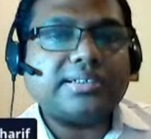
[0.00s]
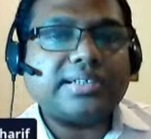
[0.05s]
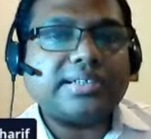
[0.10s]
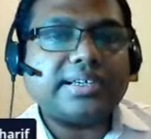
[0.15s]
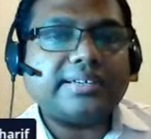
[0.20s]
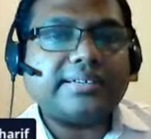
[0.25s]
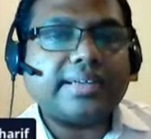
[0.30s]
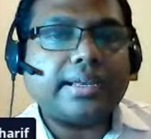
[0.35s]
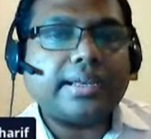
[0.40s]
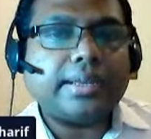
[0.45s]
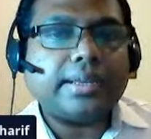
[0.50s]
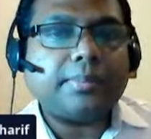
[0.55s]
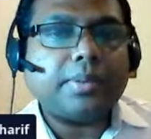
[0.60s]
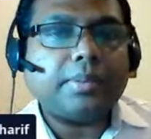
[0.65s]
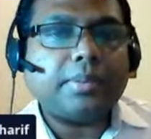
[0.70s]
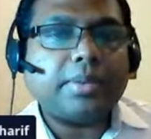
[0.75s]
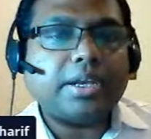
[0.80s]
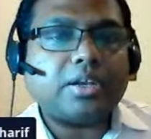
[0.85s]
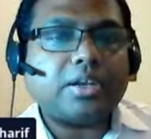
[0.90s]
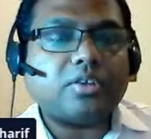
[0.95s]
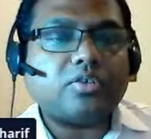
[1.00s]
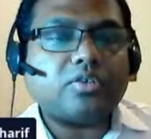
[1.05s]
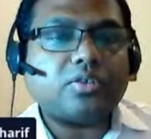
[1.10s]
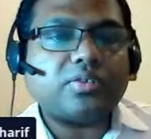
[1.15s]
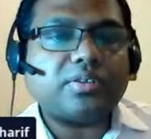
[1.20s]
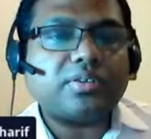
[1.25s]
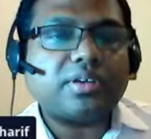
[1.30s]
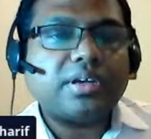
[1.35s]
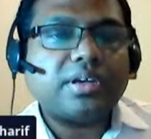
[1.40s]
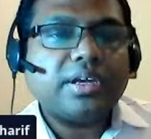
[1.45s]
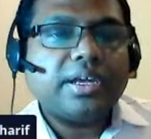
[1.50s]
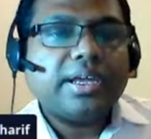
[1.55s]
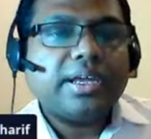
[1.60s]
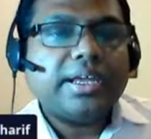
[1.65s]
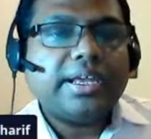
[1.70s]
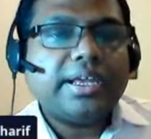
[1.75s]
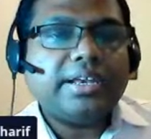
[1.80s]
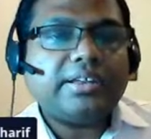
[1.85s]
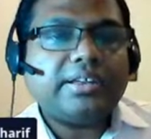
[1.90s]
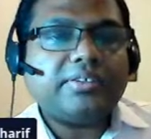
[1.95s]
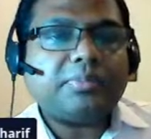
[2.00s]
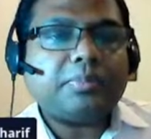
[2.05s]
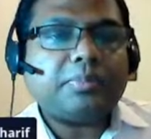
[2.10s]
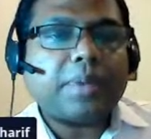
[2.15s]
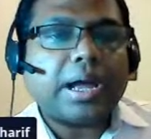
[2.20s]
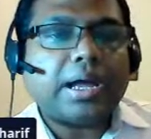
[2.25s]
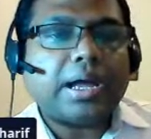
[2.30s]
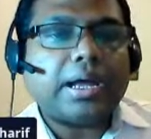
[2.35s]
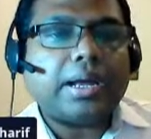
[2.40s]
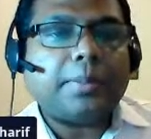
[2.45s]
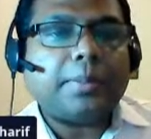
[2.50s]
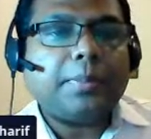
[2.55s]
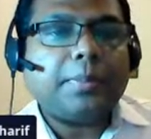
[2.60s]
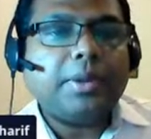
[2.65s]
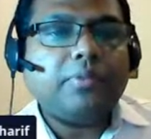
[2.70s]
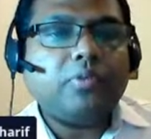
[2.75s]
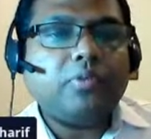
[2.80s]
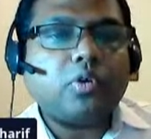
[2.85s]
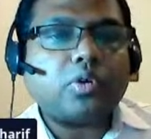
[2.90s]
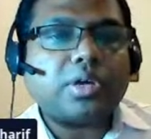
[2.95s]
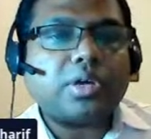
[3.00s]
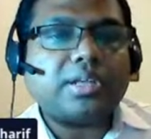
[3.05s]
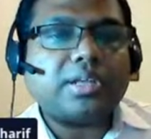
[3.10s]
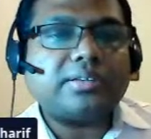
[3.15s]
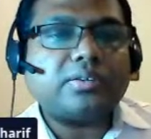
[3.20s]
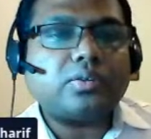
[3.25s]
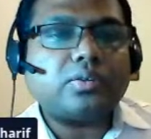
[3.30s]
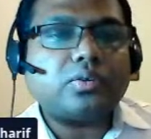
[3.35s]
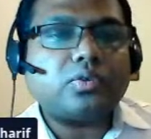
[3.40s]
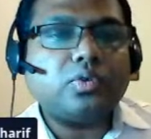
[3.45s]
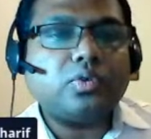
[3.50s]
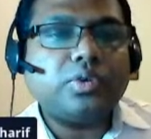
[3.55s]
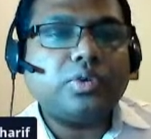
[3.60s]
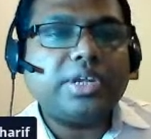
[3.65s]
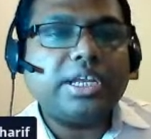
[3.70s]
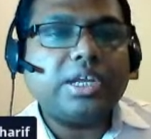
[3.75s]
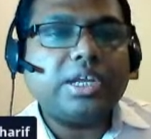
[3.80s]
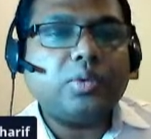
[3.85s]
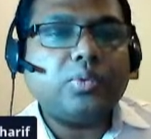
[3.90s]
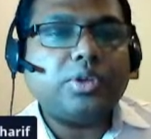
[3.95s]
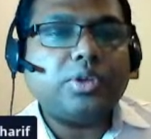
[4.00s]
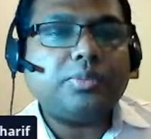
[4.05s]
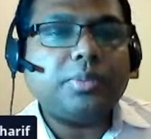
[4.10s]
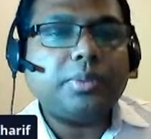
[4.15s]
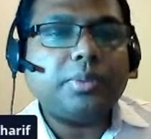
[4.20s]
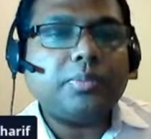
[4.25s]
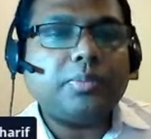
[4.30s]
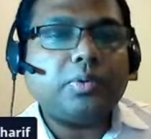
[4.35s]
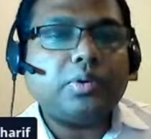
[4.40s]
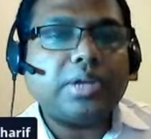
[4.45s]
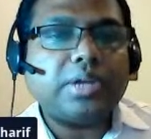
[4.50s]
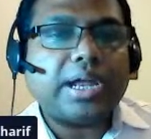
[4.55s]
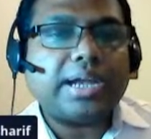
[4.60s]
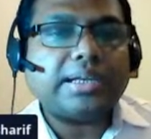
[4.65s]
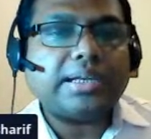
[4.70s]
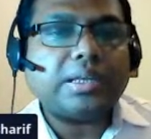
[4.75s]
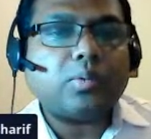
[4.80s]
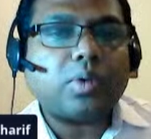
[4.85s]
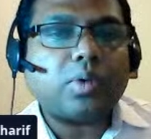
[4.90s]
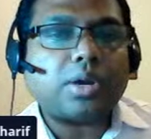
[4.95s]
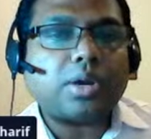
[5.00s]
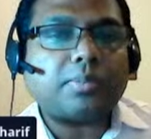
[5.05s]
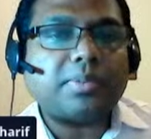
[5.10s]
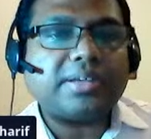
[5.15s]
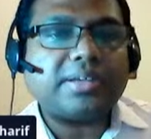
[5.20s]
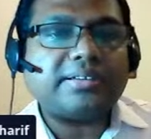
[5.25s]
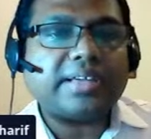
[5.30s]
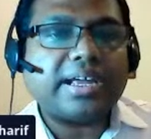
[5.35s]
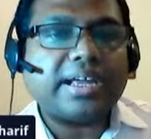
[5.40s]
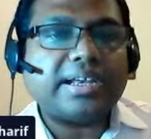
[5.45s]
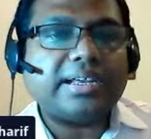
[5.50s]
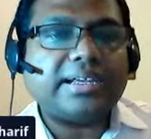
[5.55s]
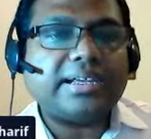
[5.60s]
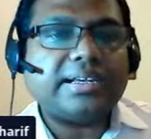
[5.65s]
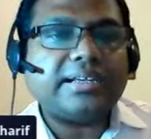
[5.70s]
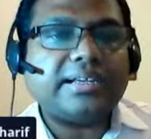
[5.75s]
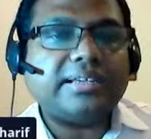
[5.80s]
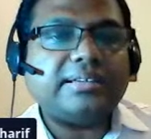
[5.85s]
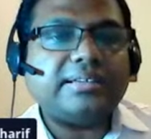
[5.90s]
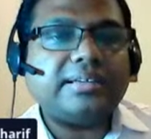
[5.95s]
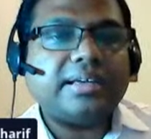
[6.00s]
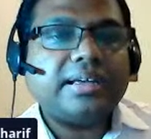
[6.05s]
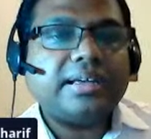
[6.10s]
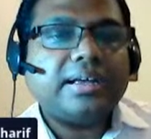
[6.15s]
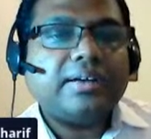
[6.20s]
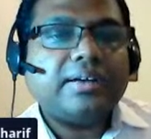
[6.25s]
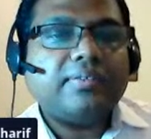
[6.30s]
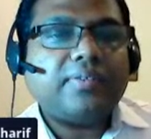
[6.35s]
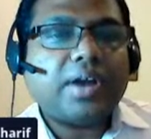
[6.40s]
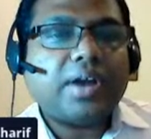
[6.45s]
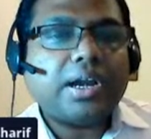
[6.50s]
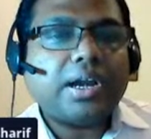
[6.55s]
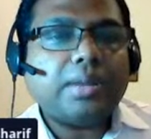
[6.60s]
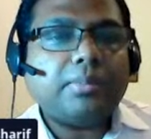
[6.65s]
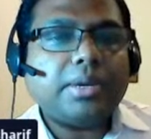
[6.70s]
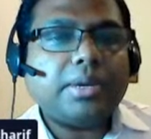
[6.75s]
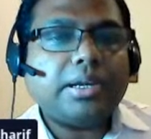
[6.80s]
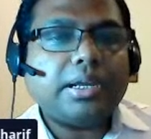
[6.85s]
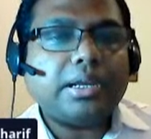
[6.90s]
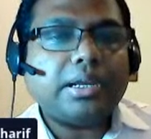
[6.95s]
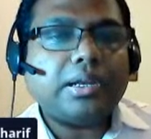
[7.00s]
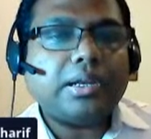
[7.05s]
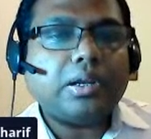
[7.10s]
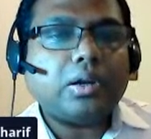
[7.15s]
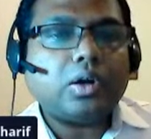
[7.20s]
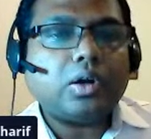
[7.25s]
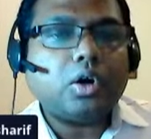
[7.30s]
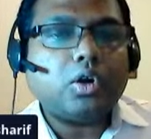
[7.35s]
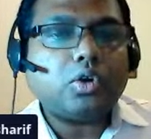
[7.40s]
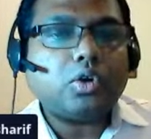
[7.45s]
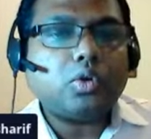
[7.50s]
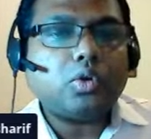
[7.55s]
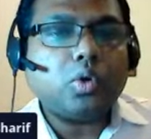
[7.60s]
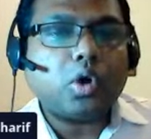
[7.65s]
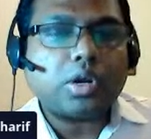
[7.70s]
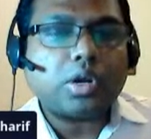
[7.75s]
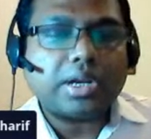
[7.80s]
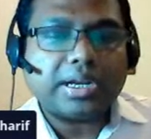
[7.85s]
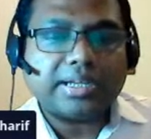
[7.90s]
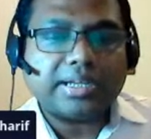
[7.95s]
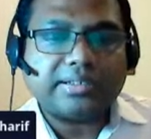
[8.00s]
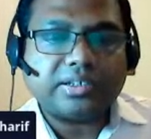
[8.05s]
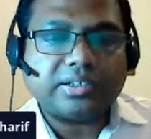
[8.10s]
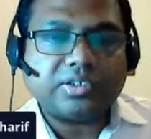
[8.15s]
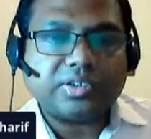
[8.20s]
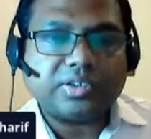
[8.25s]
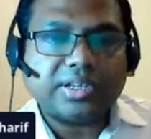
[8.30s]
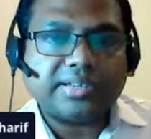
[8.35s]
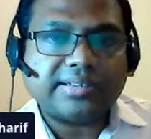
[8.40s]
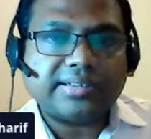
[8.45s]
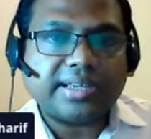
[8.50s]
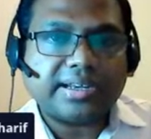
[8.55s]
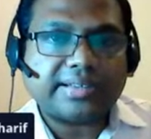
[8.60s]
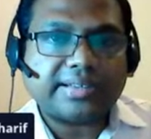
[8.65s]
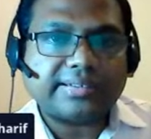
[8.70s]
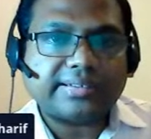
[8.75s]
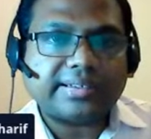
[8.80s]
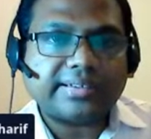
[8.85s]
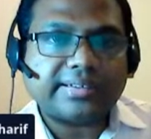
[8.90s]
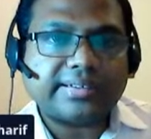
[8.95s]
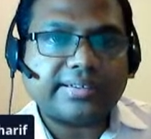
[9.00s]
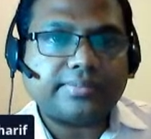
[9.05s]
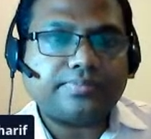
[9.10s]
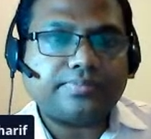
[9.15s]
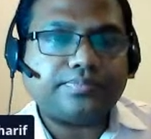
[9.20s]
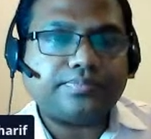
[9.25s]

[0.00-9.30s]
change, and implementations. It is pivotal to dealing with people and the workplace and is fundamental to organizational success.